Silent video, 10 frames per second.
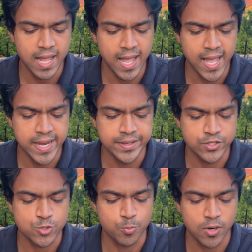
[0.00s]
And
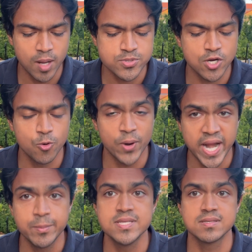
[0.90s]
so prompts are
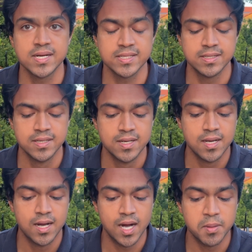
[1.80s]
randomly selected
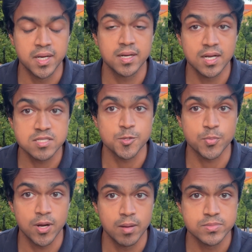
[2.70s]
among customer
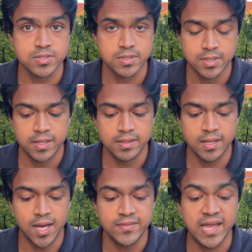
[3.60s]
prompts.
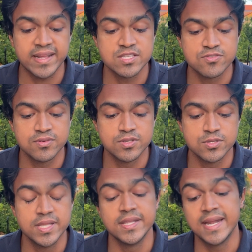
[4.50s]
So
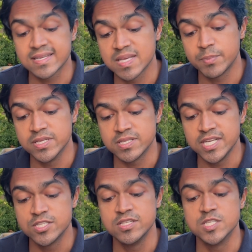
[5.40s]
then the next step is
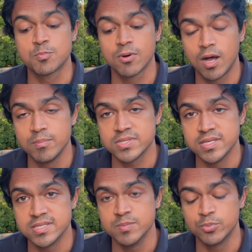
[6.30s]
each of these prompts
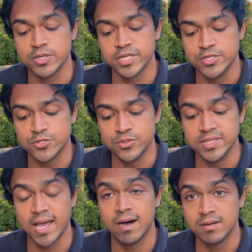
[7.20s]
is input into
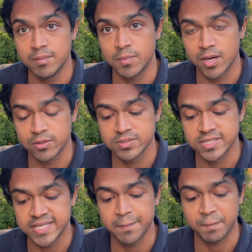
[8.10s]
the LM model to
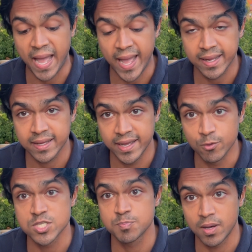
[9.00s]
get back a
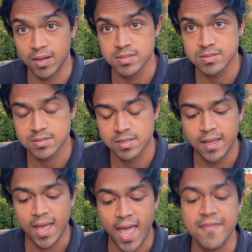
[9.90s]
response.
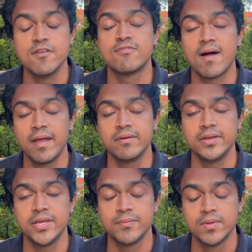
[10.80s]
And then
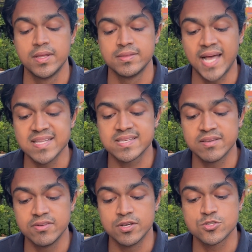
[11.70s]
finally, that's
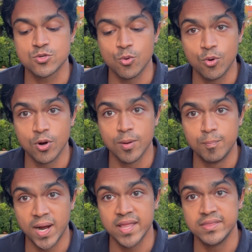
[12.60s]
given a score
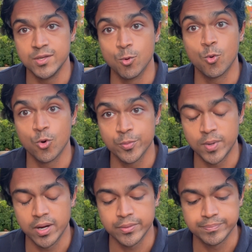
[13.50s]
by the reward
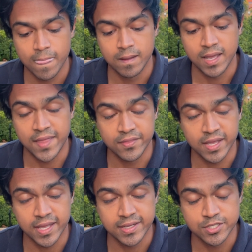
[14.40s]
model. And
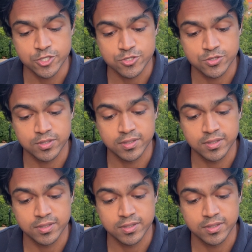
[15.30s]
just